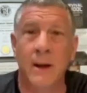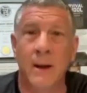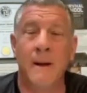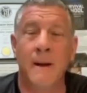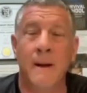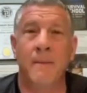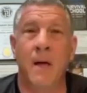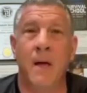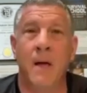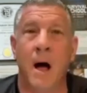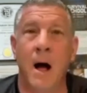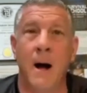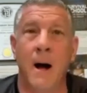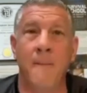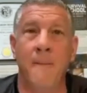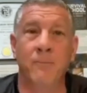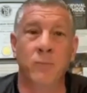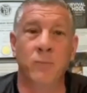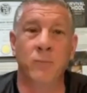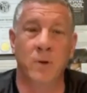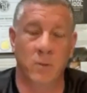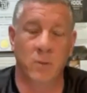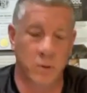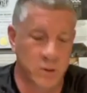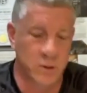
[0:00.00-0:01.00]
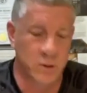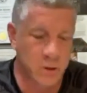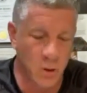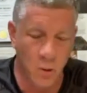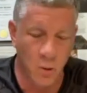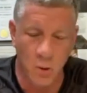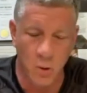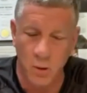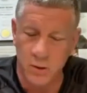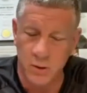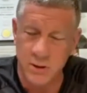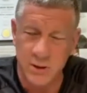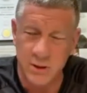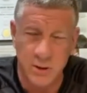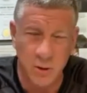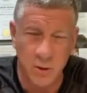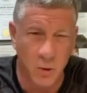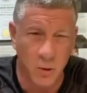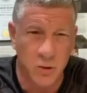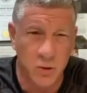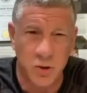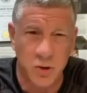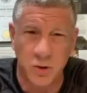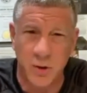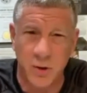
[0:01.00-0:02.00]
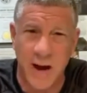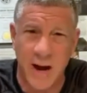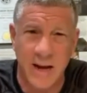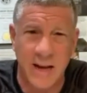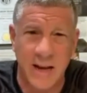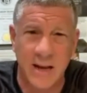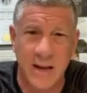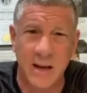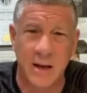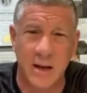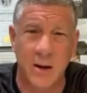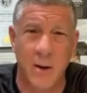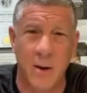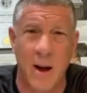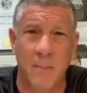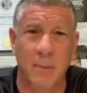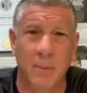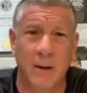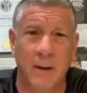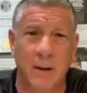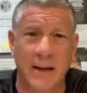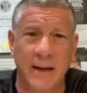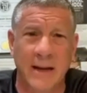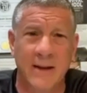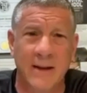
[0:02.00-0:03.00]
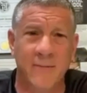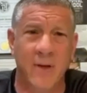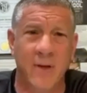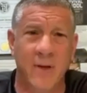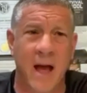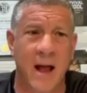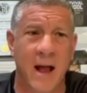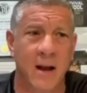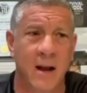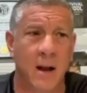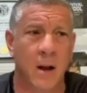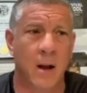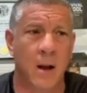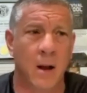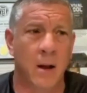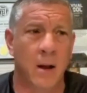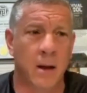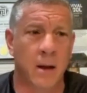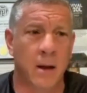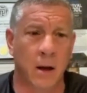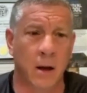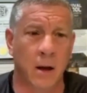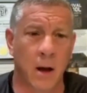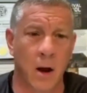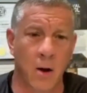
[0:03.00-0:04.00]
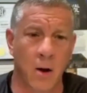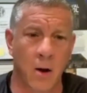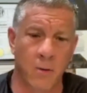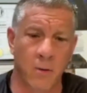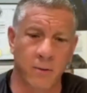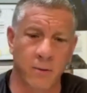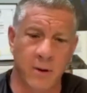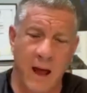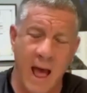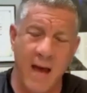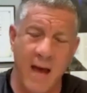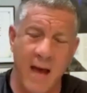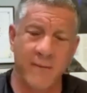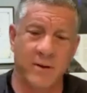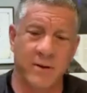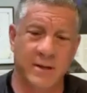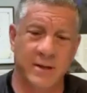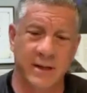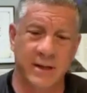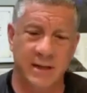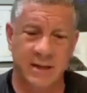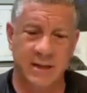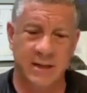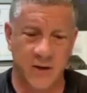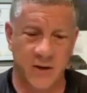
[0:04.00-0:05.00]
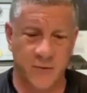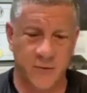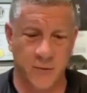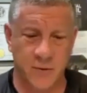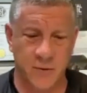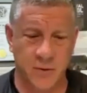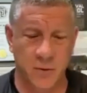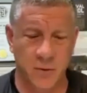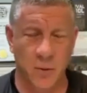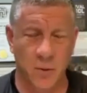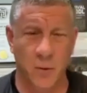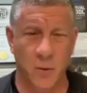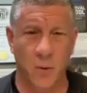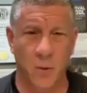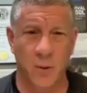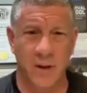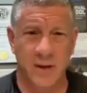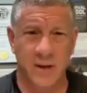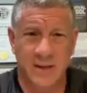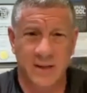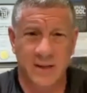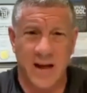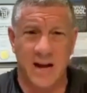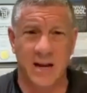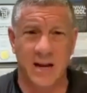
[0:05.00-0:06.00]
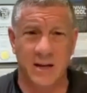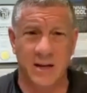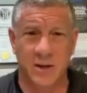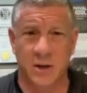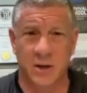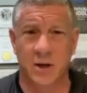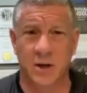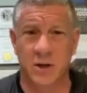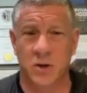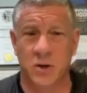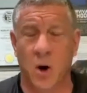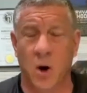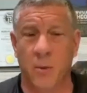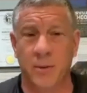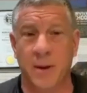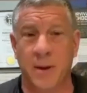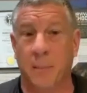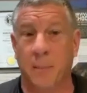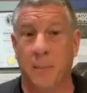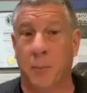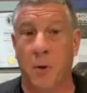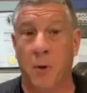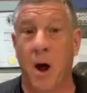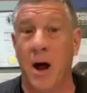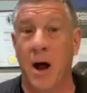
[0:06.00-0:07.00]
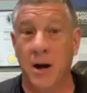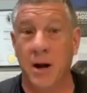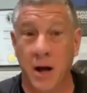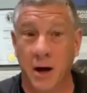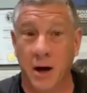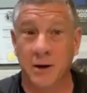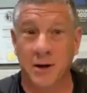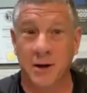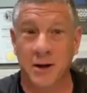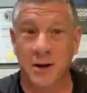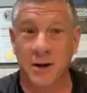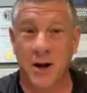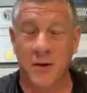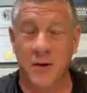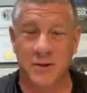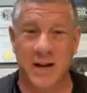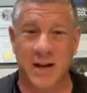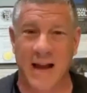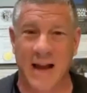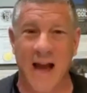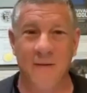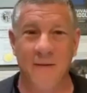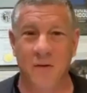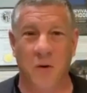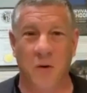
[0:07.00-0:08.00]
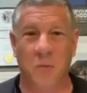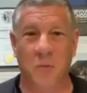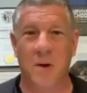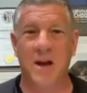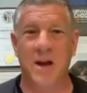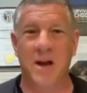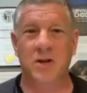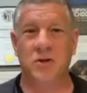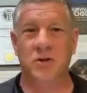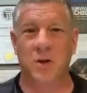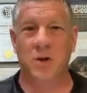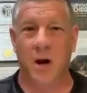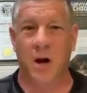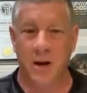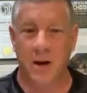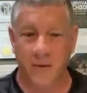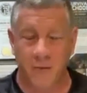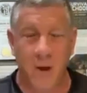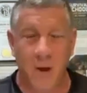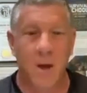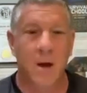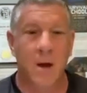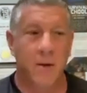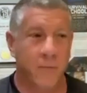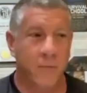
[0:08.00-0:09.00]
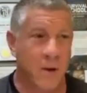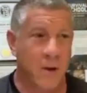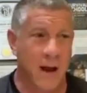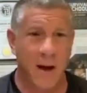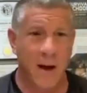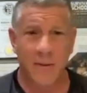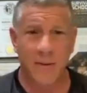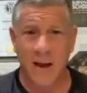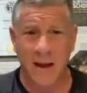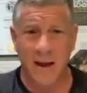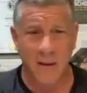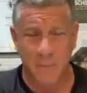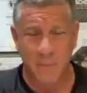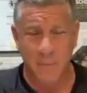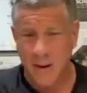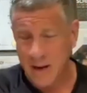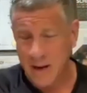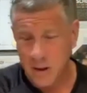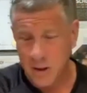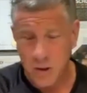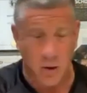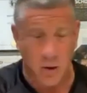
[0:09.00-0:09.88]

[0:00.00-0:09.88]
We're still training. I believe that, to have a successful school, it's going to start with a product. It's like having a restaurant. And I think me and you could